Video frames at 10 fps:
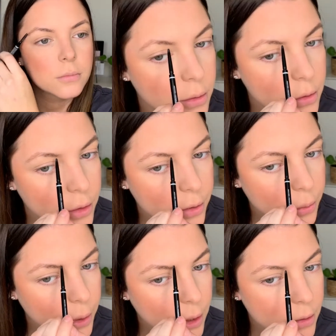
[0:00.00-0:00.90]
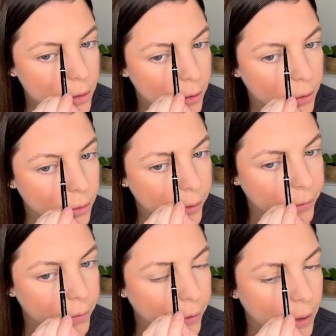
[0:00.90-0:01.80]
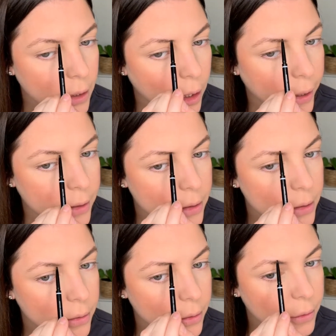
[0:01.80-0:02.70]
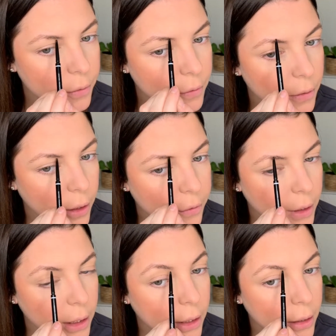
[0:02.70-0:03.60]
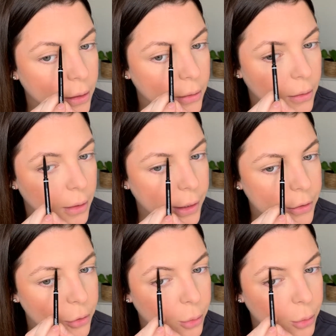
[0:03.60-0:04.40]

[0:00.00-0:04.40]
Just wanting to do a very light, fluffy, natural